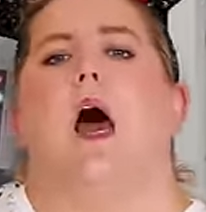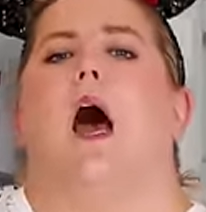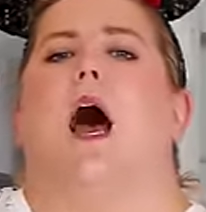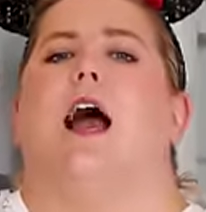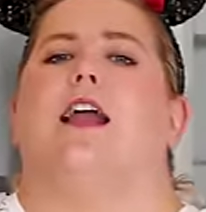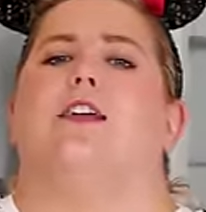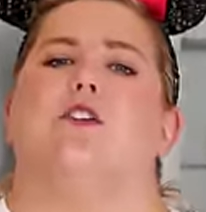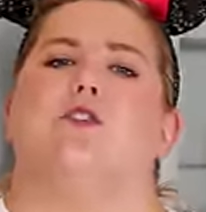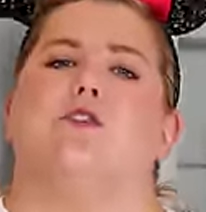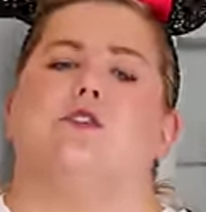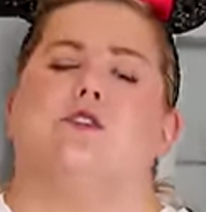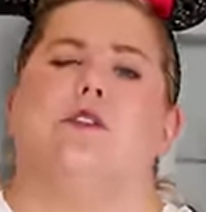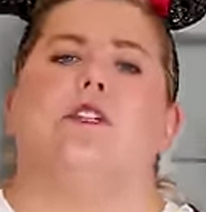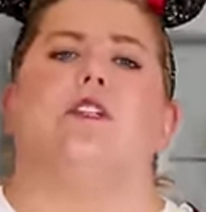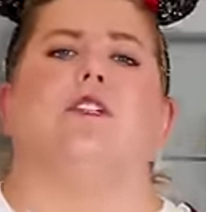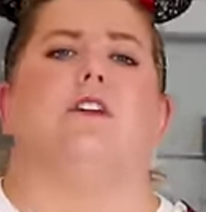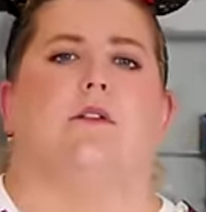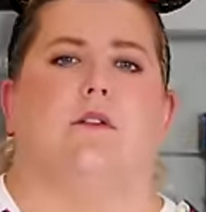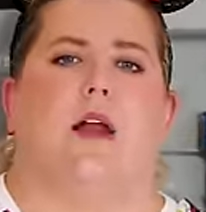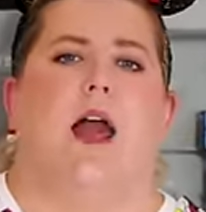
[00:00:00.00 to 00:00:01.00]
I usually
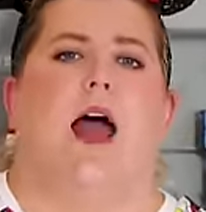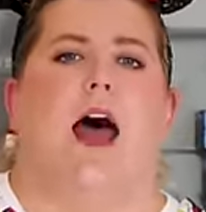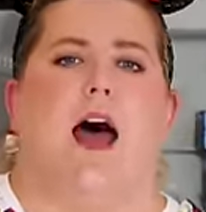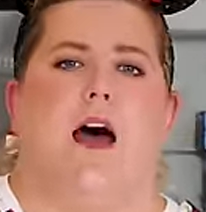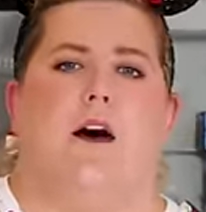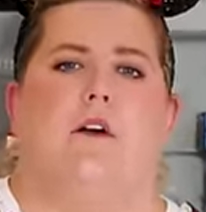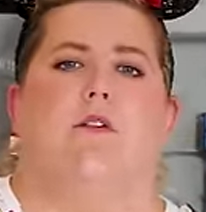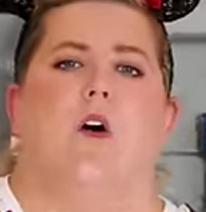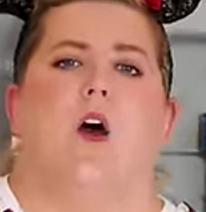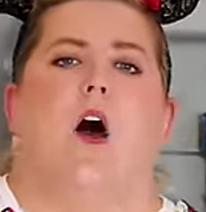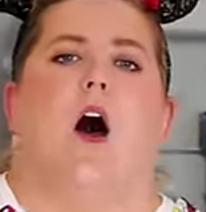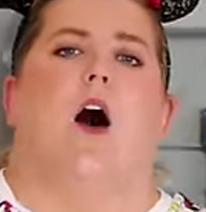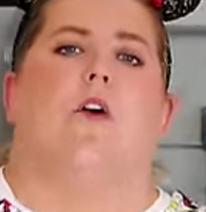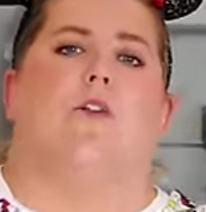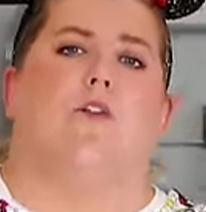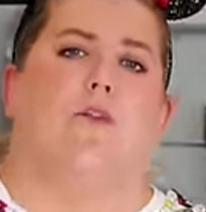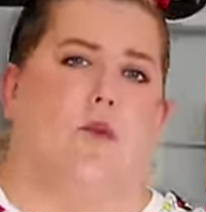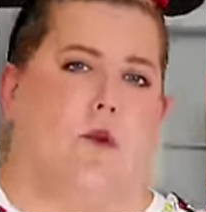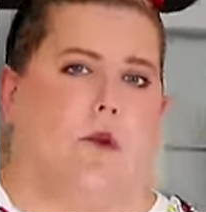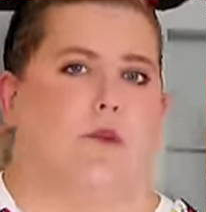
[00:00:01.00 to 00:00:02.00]
don't have a
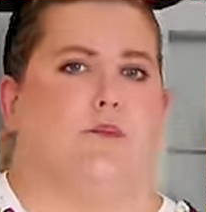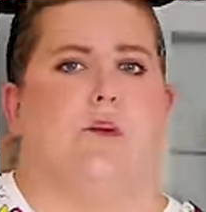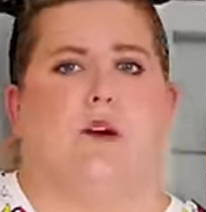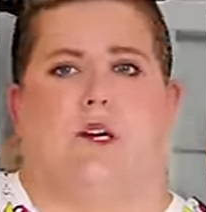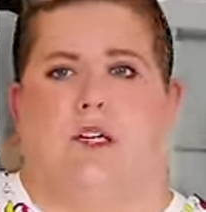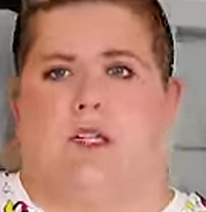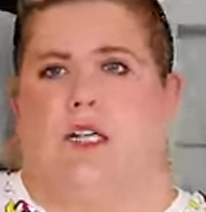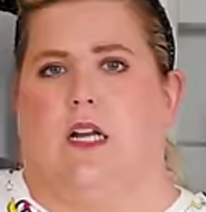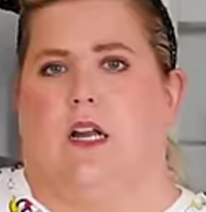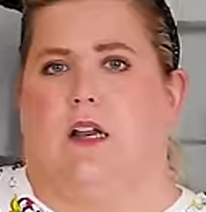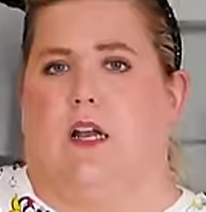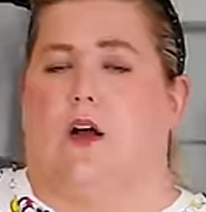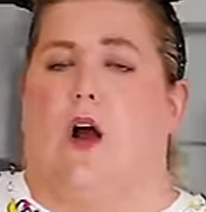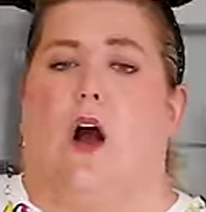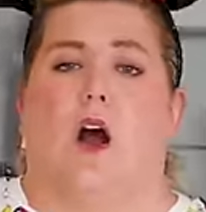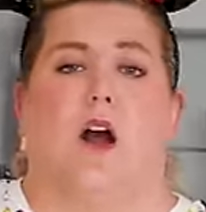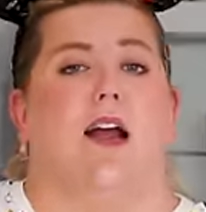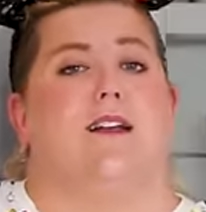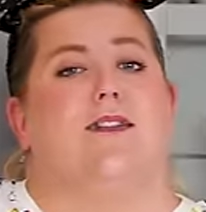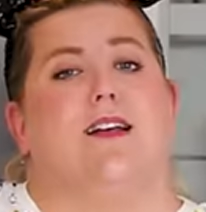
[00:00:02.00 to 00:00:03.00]
fourth person in the
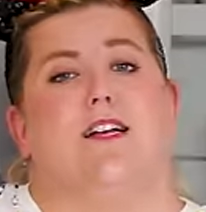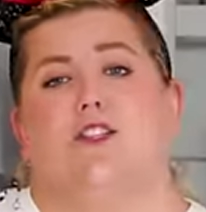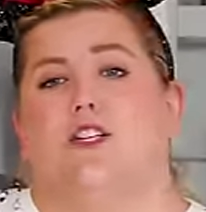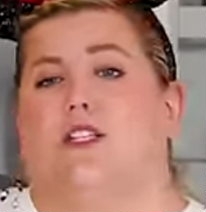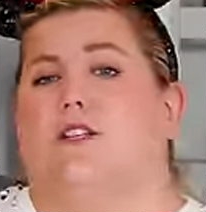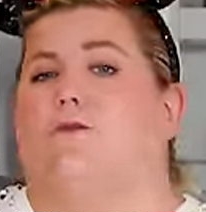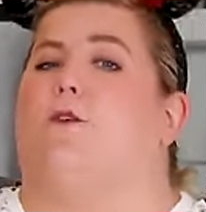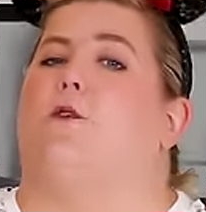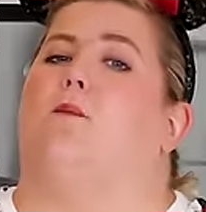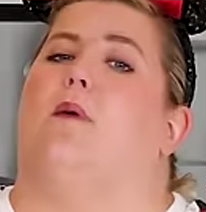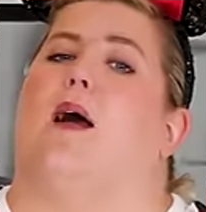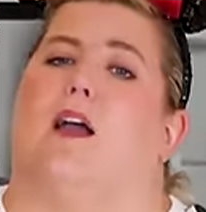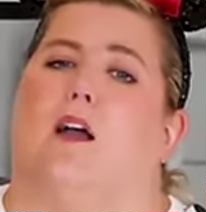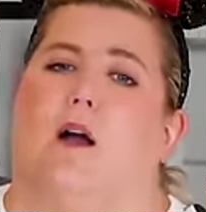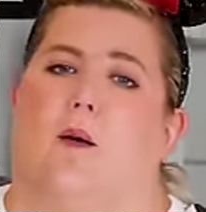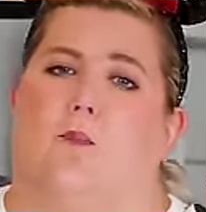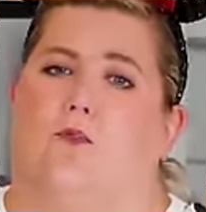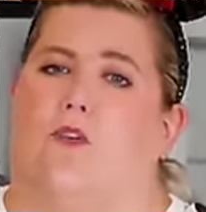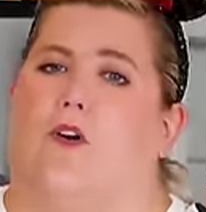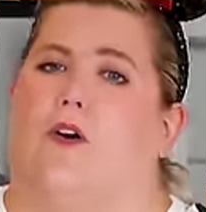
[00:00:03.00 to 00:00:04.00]
car. And that's just for my
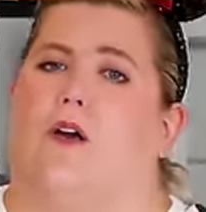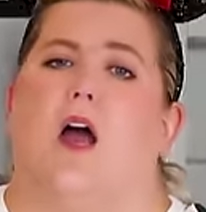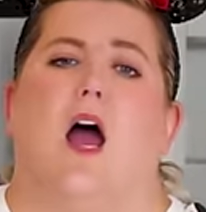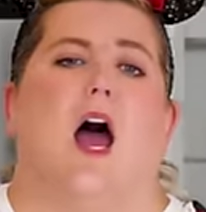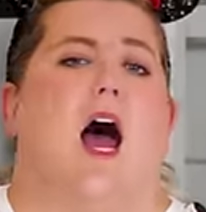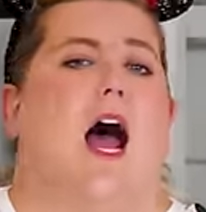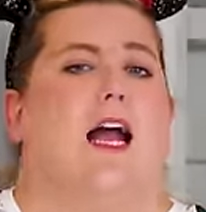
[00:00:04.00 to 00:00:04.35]
comfort.